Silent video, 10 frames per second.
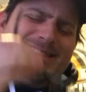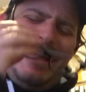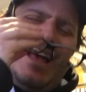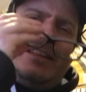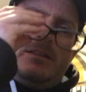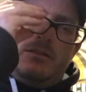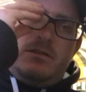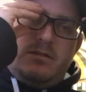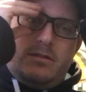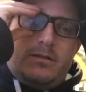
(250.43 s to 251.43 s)
not
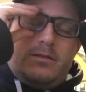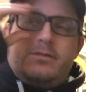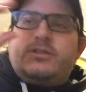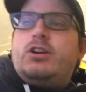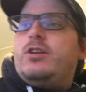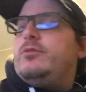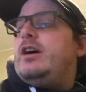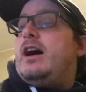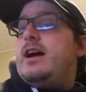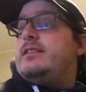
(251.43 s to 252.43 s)

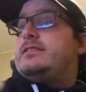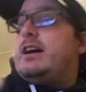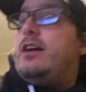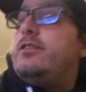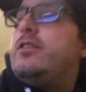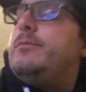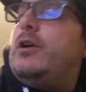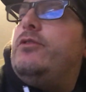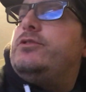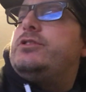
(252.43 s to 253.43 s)
terrible high dollar
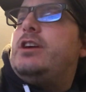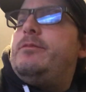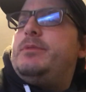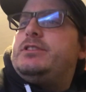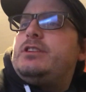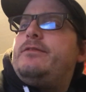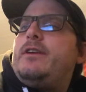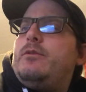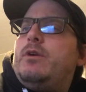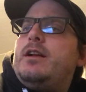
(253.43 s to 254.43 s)
amount stuff, but
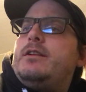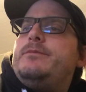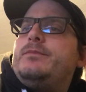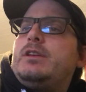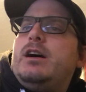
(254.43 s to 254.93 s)
stuff I wanted.